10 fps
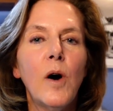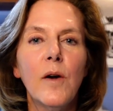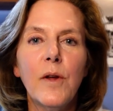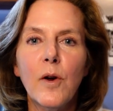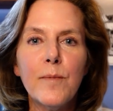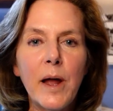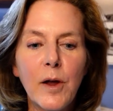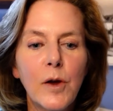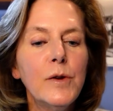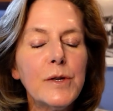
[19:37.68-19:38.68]
There are my
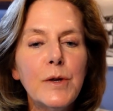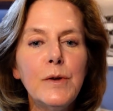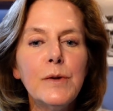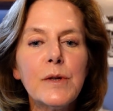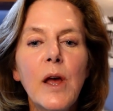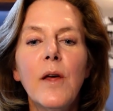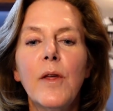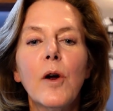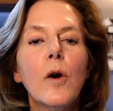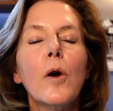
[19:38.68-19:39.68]
go-tos.
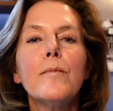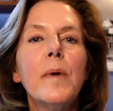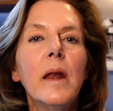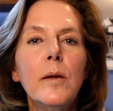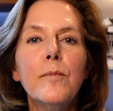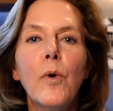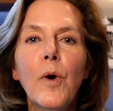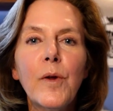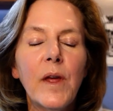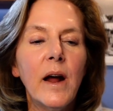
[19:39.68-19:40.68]
There are many
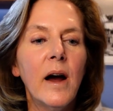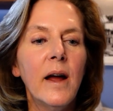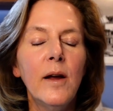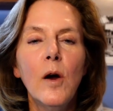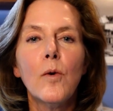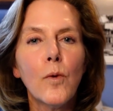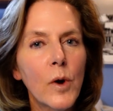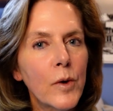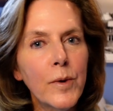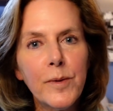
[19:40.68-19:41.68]
more that I
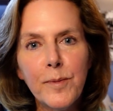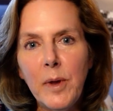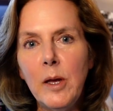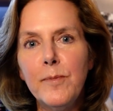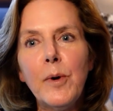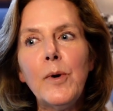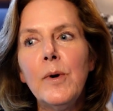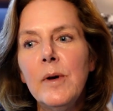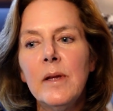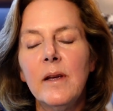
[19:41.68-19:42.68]
work with people
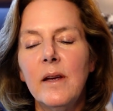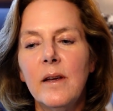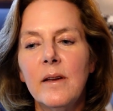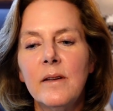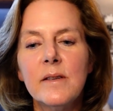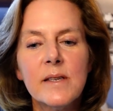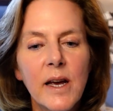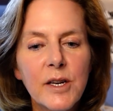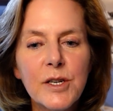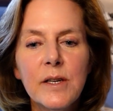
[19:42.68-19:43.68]
in
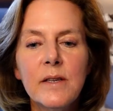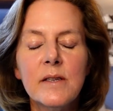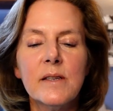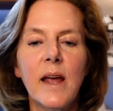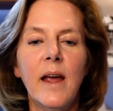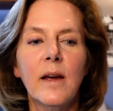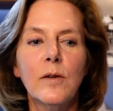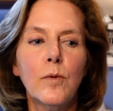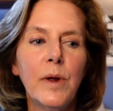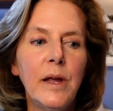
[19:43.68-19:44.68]
sessions
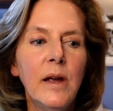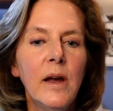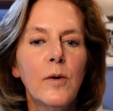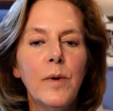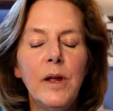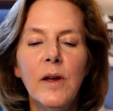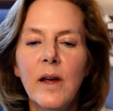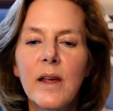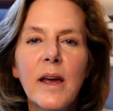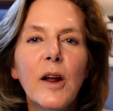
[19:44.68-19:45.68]
and we
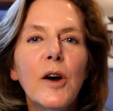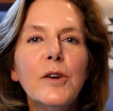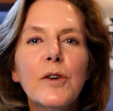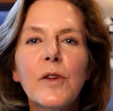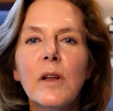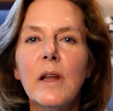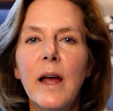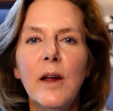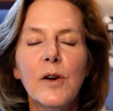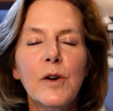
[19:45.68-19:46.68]
get under the
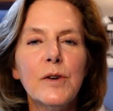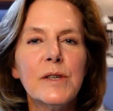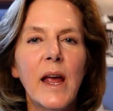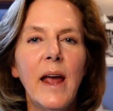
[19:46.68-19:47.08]
layers.